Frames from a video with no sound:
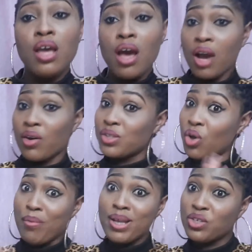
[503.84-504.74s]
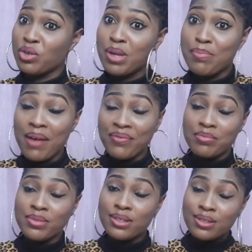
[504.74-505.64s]
across all my social media
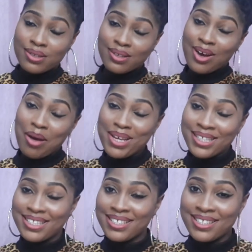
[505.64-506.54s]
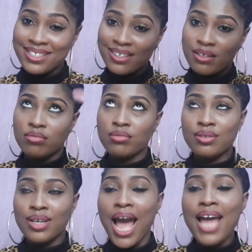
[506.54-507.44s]
platforms. Comments, yeah.
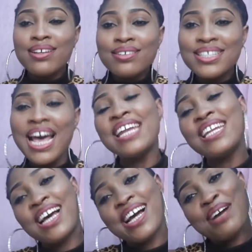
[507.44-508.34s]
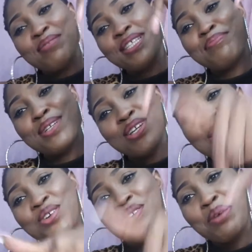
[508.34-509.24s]
Handles are in the comments
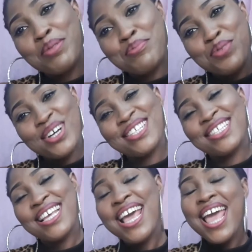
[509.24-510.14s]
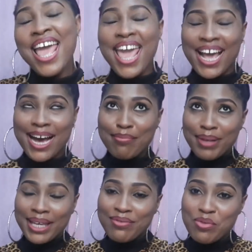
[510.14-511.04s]
below, comment box. Come
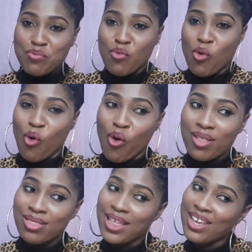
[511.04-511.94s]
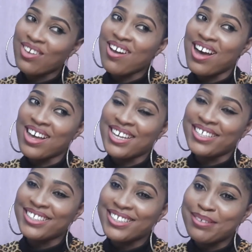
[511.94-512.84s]
back for more. Thank you
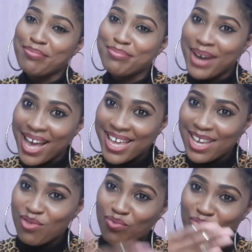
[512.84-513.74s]
guys. Bye.